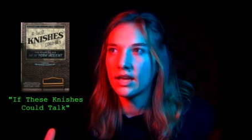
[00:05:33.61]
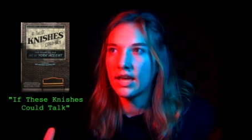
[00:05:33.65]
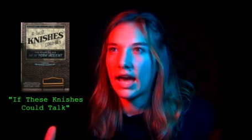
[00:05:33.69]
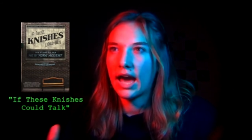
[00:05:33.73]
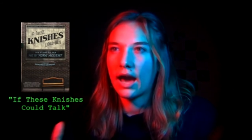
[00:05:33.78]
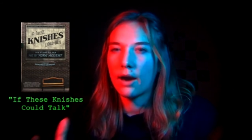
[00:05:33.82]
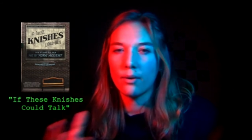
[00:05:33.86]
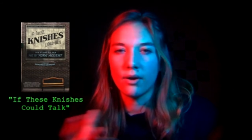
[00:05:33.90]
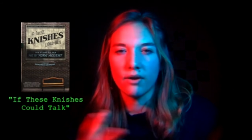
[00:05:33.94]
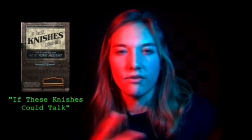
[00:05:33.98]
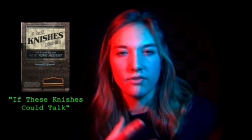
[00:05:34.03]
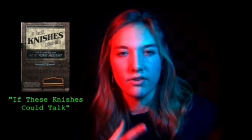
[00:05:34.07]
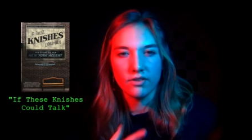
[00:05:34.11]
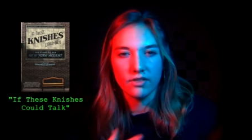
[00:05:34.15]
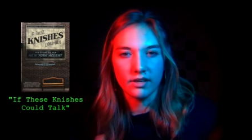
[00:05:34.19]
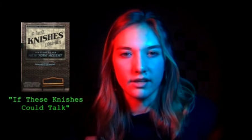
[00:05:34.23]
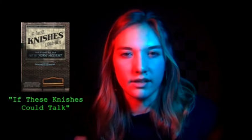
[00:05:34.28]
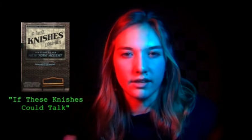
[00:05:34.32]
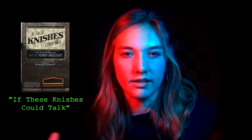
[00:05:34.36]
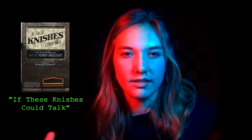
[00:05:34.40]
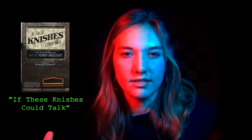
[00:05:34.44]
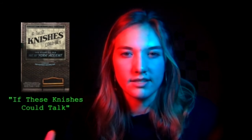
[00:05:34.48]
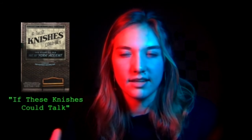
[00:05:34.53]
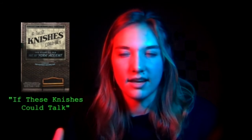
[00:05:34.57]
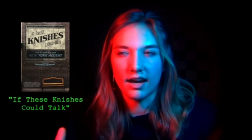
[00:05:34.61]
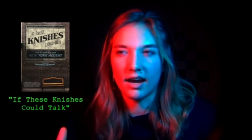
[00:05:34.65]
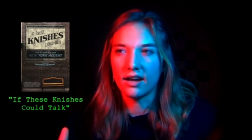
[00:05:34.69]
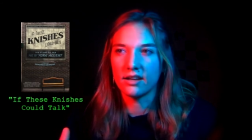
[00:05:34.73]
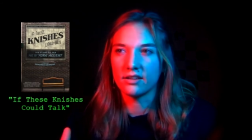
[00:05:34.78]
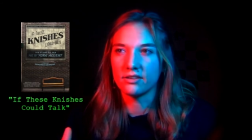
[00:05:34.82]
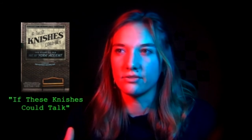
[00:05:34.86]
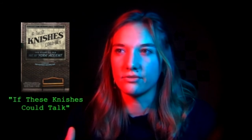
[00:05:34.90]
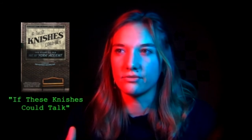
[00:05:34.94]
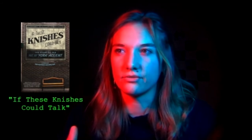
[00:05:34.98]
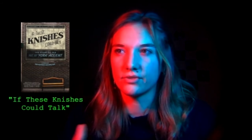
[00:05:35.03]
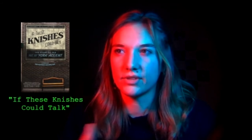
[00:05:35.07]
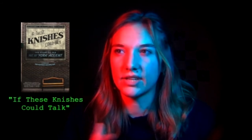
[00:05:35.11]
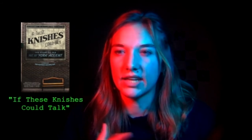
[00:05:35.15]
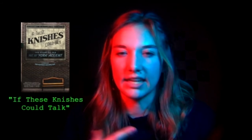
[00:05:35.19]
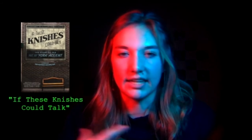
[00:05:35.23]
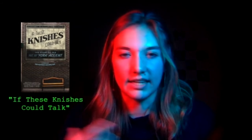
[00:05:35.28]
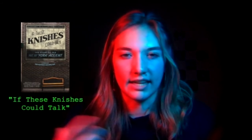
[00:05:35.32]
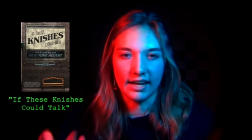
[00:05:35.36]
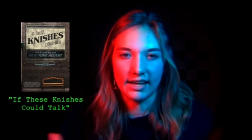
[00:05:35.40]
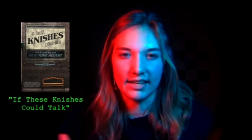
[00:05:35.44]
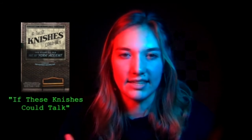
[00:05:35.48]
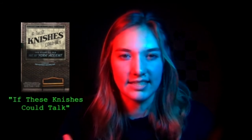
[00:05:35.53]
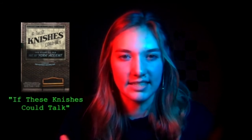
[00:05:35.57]
how everything is kind of
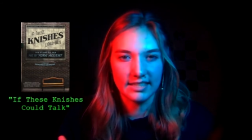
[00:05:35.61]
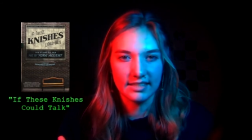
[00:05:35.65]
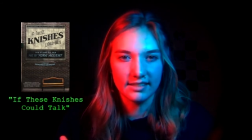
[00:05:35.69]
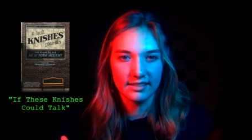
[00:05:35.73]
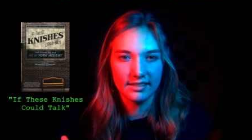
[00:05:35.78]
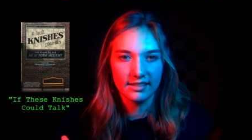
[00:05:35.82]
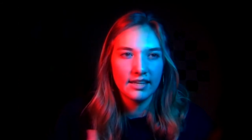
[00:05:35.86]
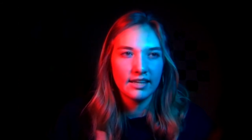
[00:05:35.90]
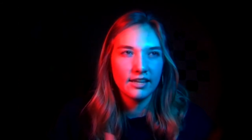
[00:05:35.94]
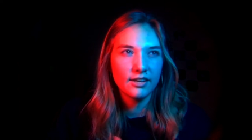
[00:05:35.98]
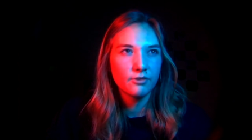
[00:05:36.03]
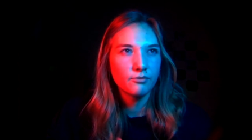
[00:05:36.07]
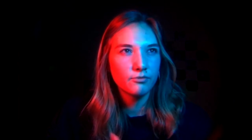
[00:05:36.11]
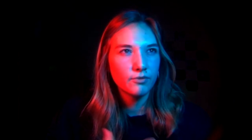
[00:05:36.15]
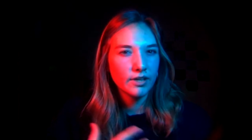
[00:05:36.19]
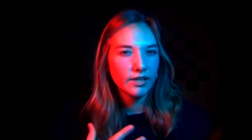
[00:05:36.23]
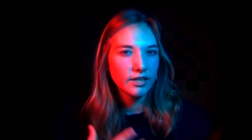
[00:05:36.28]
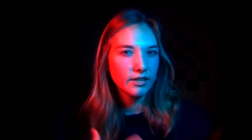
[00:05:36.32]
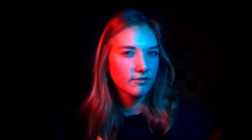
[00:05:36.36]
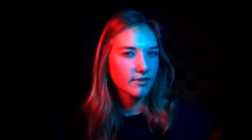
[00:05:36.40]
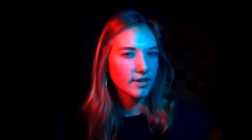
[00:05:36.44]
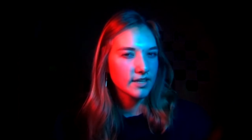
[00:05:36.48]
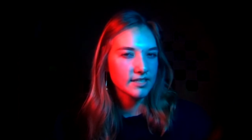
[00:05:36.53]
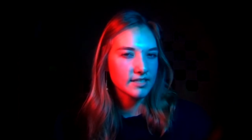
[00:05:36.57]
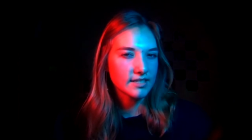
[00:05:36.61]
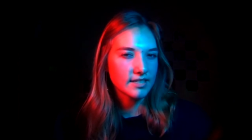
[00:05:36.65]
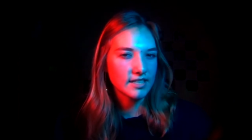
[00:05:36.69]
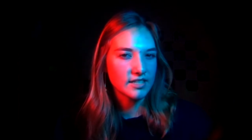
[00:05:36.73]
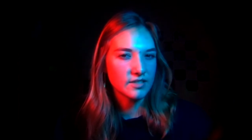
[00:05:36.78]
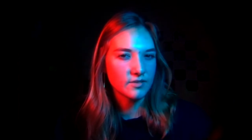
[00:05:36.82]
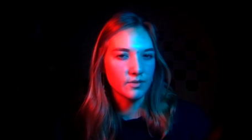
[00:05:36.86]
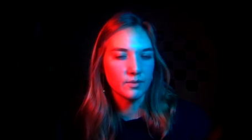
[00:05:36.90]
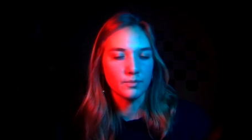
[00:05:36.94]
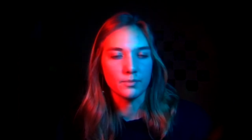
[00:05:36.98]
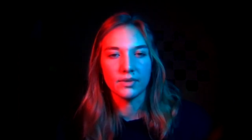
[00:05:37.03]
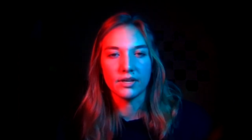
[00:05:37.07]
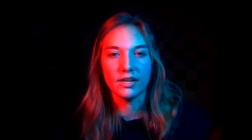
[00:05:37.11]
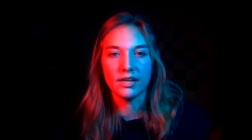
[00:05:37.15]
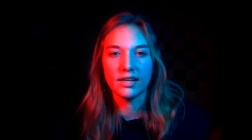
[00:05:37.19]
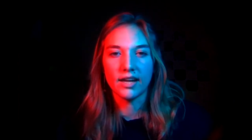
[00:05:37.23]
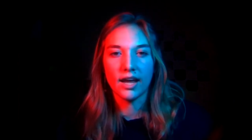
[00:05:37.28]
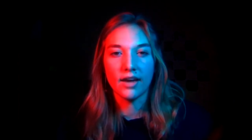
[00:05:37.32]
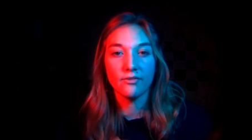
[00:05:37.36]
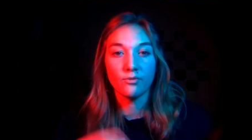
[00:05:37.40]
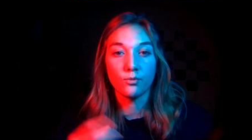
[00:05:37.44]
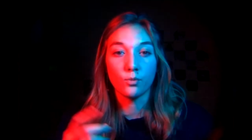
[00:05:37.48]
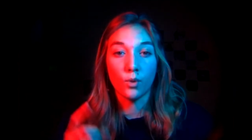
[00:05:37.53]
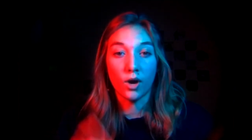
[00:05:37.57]
connected it really resonates with me and
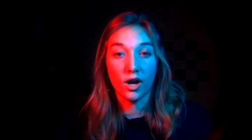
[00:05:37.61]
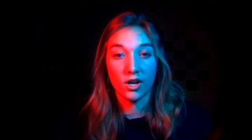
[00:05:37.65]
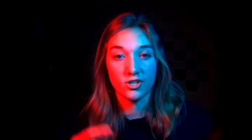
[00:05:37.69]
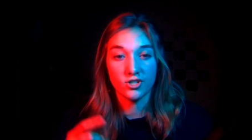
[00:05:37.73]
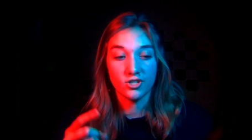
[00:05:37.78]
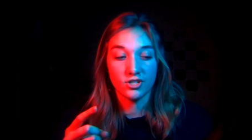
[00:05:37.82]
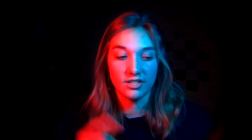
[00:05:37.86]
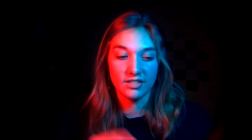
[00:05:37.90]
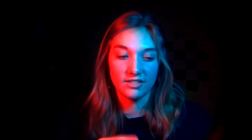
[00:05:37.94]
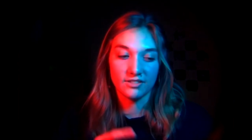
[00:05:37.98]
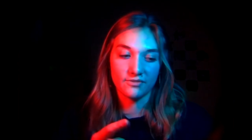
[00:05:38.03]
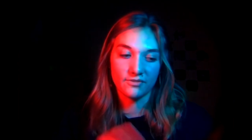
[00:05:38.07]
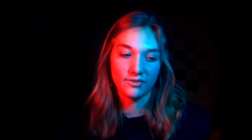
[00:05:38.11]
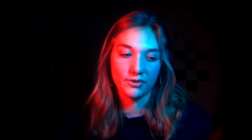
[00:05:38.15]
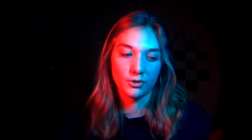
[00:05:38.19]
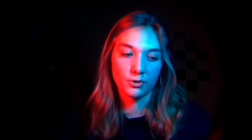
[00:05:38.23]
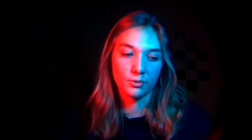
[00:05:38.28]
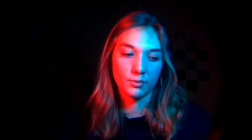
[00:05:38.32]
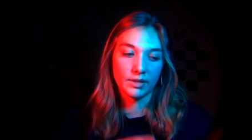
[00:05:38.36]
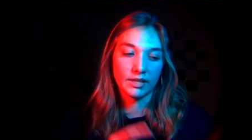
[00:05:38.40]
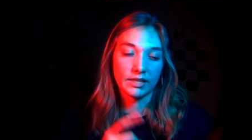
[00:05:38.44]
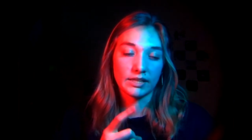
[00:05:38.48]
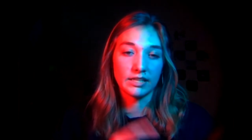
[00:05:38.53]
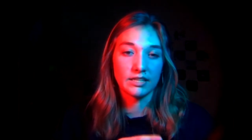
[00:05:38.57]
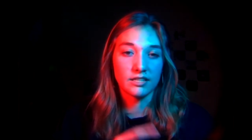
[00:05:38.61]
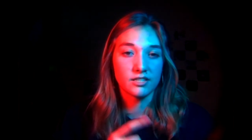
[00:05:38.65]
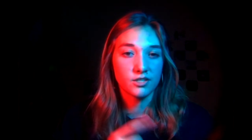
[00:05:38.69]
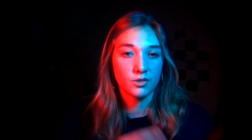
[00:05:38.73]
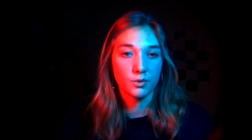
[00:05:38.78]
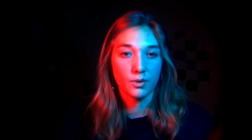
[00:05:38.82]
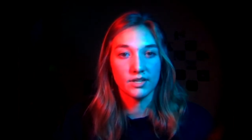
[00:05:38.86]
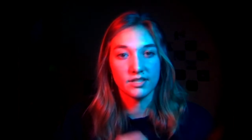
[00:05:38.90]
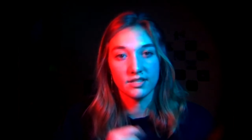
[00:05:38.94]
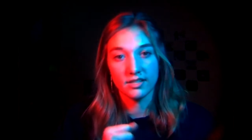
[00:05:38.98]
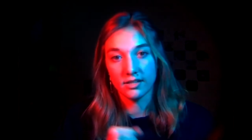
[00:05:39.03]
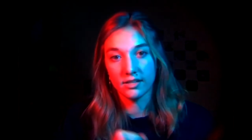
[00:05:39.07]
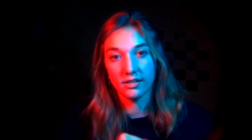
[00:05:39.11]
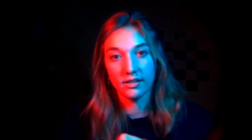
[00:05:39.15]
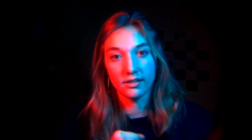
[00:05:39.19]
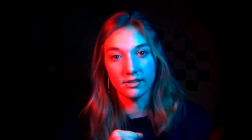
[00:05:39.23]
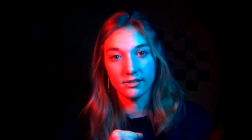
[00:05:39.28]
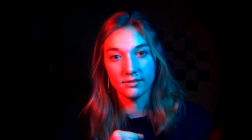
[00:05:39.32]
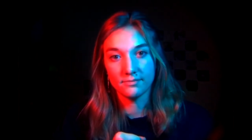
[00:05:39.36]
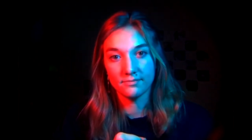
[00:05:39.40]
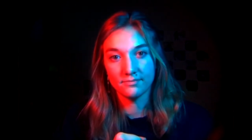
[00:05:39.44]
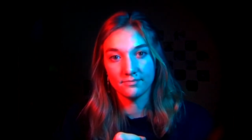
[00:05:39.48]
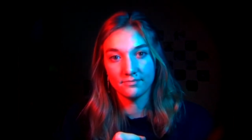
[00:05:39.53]
i've watched this film at least twice a year